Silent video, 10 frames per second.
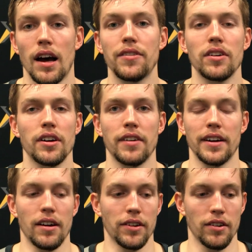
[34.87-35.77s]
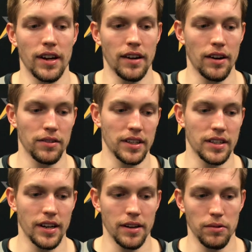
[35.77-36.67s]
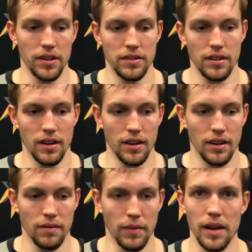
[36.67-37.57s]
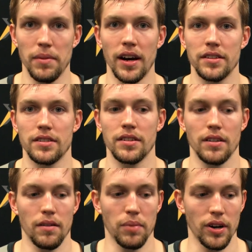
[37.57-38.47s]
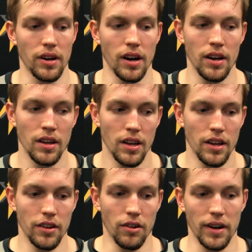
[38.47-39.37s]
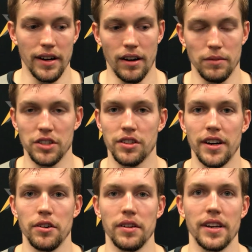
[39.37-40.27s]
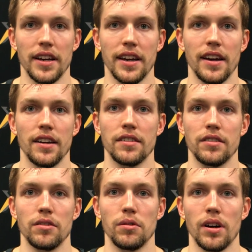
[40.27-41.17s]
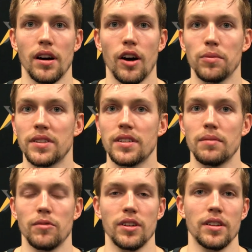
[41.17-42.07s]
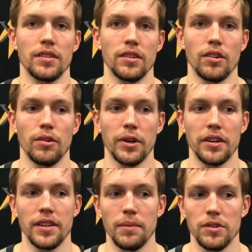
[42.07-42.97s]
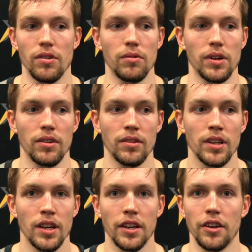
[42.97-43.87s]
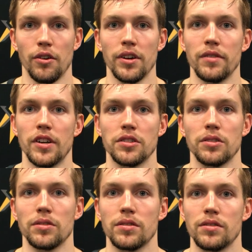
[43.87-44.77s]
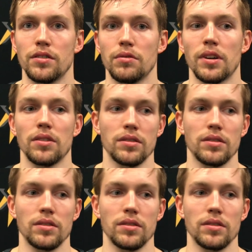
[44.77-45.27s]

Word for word: I feel good right now. You know, I, I don't think tonight was uh, my best, but uh, you know, right now I'm just trying to do everything I can to uh, help this team win. And you know, when your team's going well, you know, individuals do well.